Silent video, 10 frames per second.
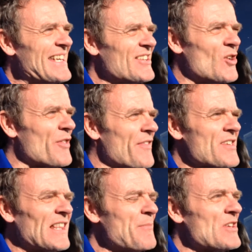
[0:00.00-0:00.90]
You know, that
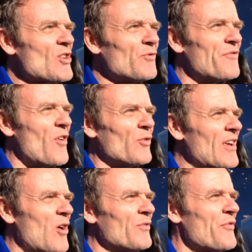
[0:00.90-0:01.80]
there's limits
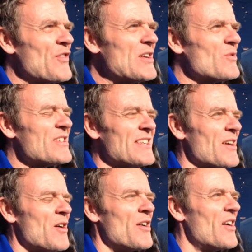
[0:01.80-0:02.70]
on frequencies
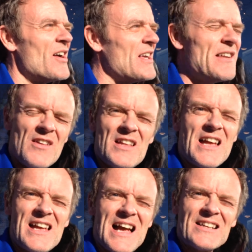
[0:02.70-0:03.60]
in
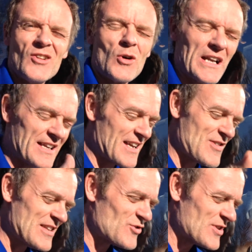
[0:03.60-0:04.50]
analog, and
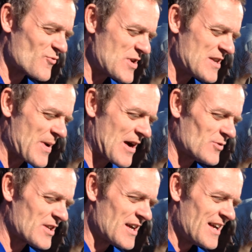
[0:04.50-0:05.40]
it's interesting to read
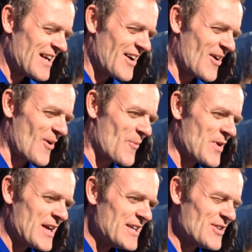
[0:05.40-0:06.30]
about.
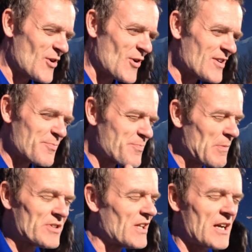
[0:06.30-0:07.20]
You know,
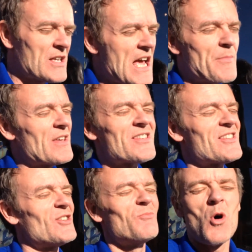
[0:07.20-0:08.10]
people still arguing, yeah, but there's
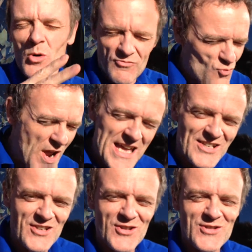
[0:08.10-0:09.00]
still more
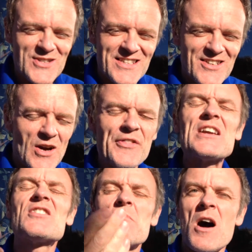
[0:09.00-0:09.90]
range because you know I think
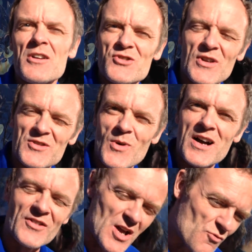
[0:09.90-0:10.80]
it's the mastering as
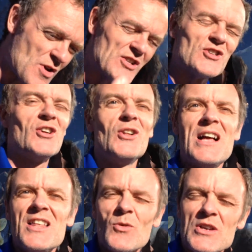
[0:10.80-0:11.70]
well, the original,
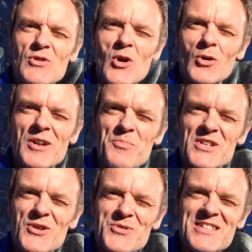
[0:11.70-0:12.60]
the way it's recorded and
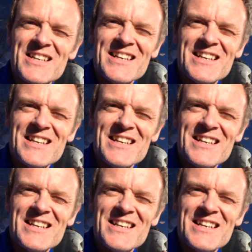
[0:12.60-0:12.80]
produced.